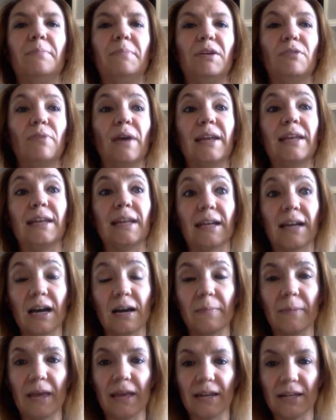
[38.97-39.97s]
and be ready to
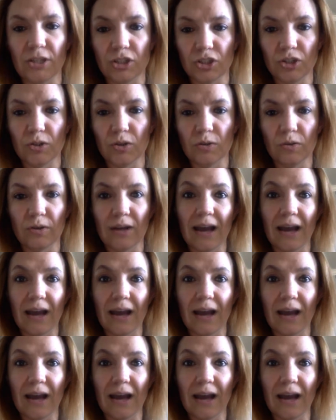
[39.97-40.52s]
come in and do